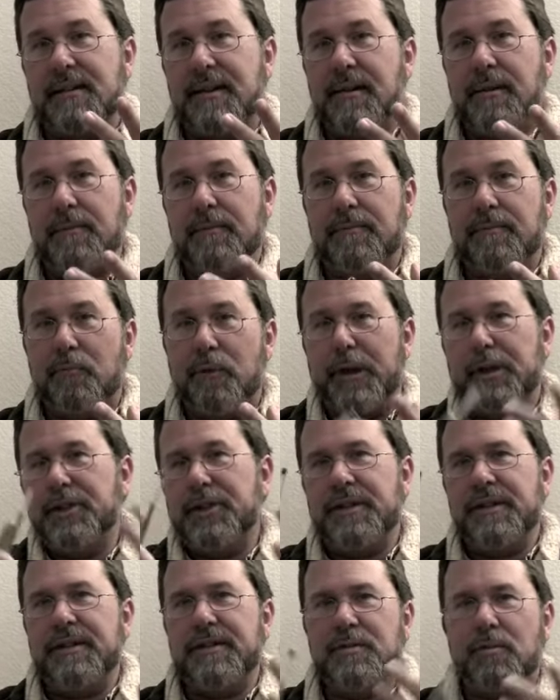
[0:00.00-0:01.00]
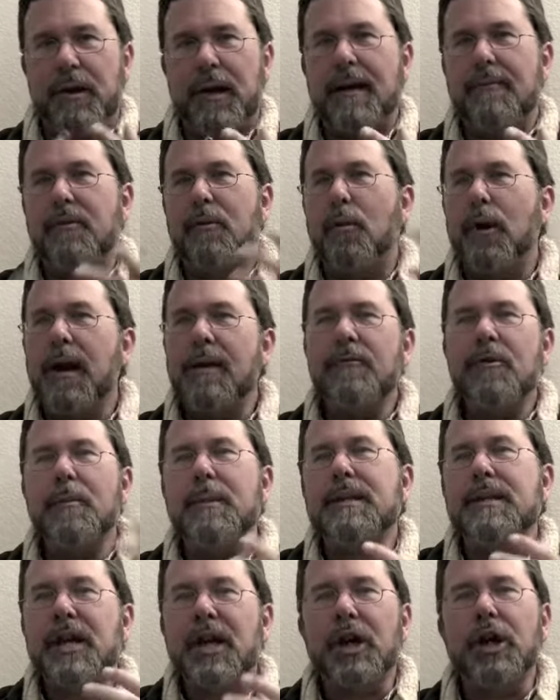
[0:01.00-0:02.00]
You know, riches, whatever, whatever
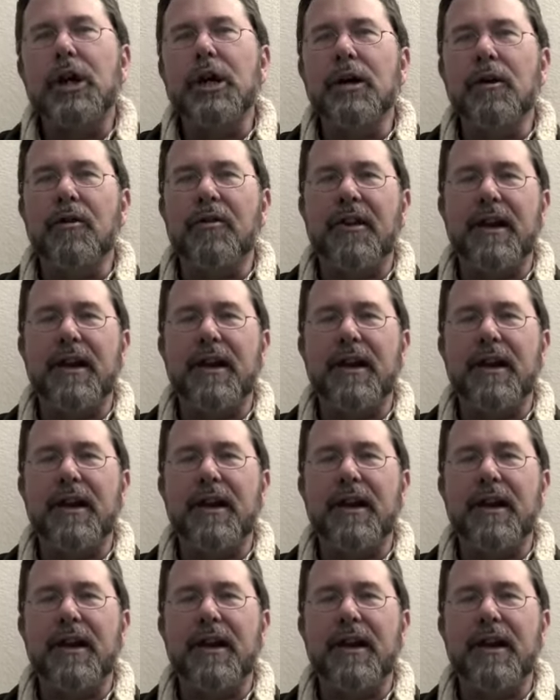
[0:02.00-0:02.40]
material